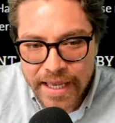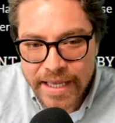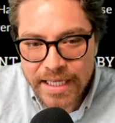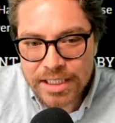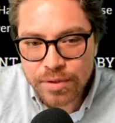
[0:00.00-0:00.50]

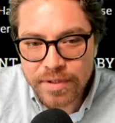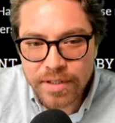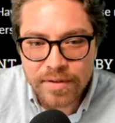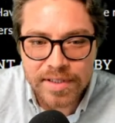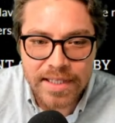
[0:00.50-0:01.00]

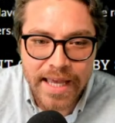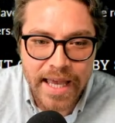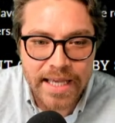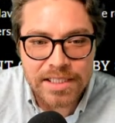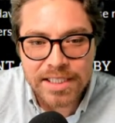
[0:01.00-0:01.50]
Introducing the
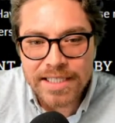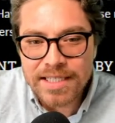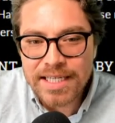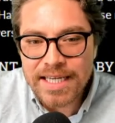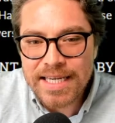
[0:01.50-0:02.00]

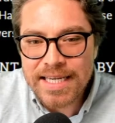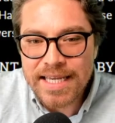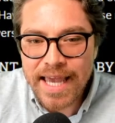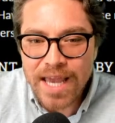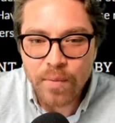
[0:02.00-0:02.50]
HNT
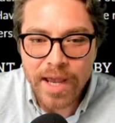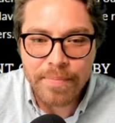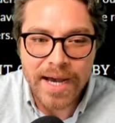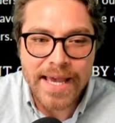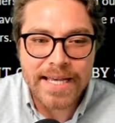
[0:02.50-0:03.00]
Gateway
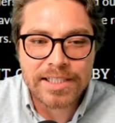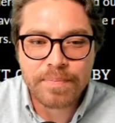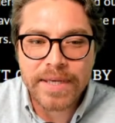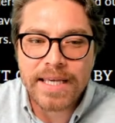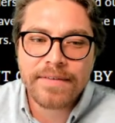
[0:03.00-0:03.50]
by
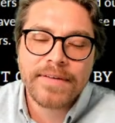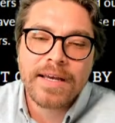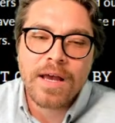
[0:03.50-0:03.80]
SP